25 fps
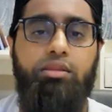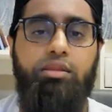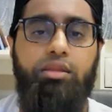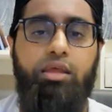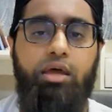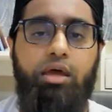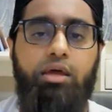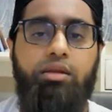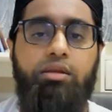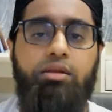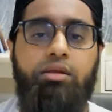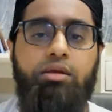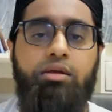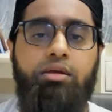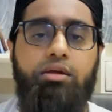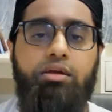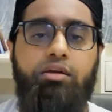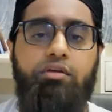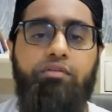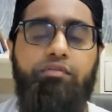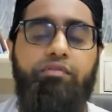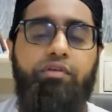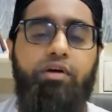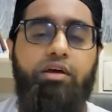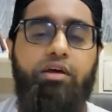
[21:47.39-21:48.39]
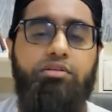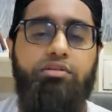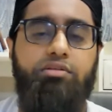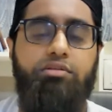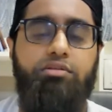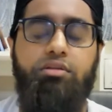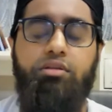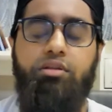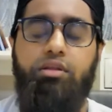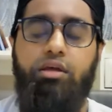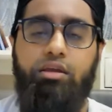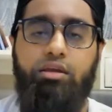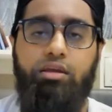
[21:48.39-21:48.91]
that
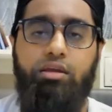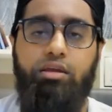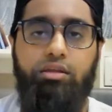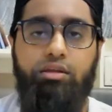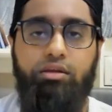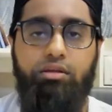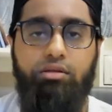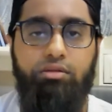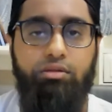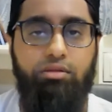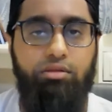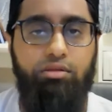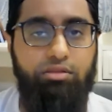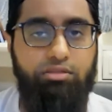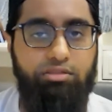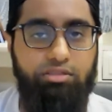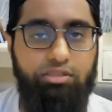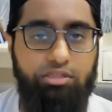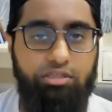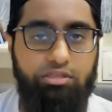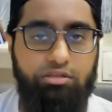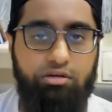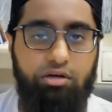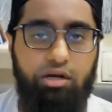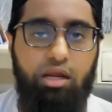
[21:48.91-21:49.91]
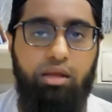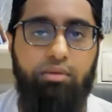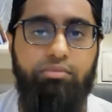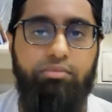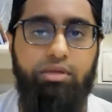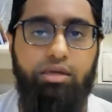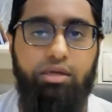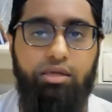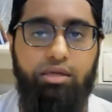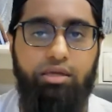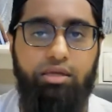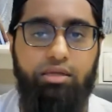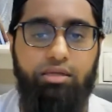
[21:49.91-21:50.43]
eventually, it's
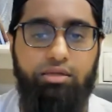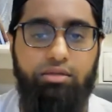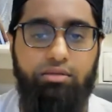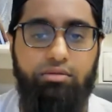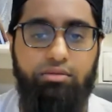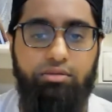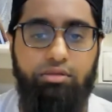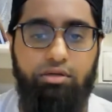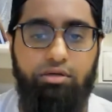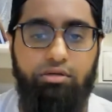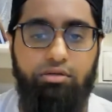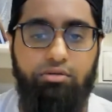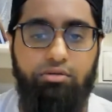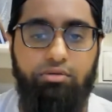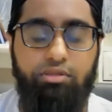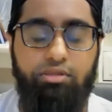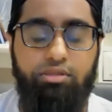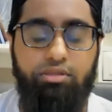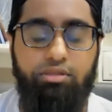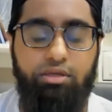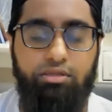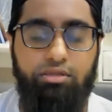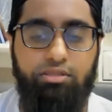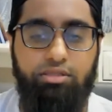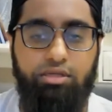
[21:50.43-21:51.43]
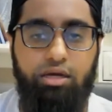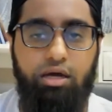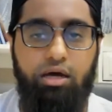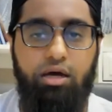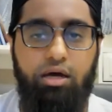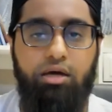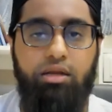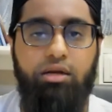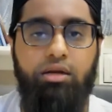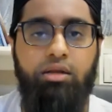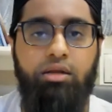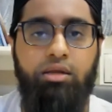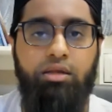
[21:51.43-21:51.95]
described that they're doing
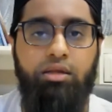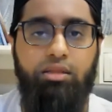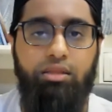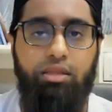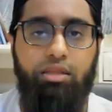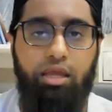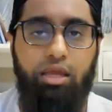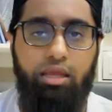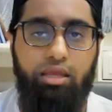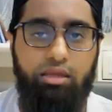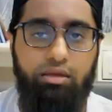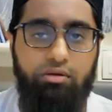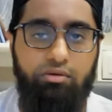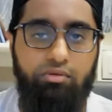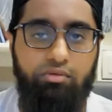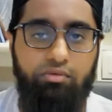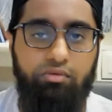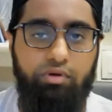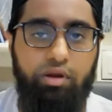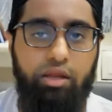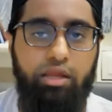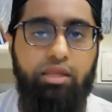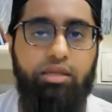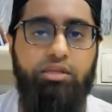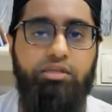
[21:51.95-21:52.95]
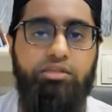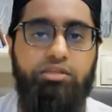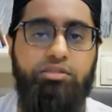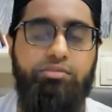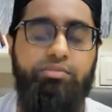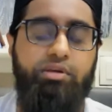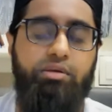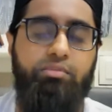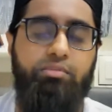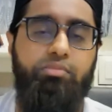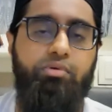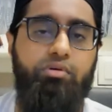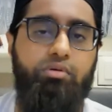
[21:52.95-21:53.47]
azkar like rain is
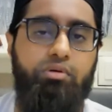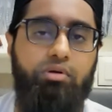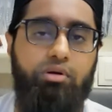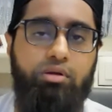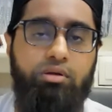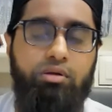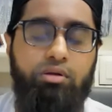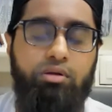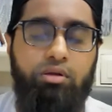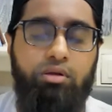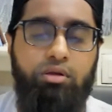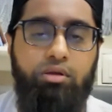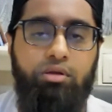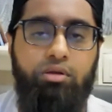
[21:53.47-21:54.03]
being poured,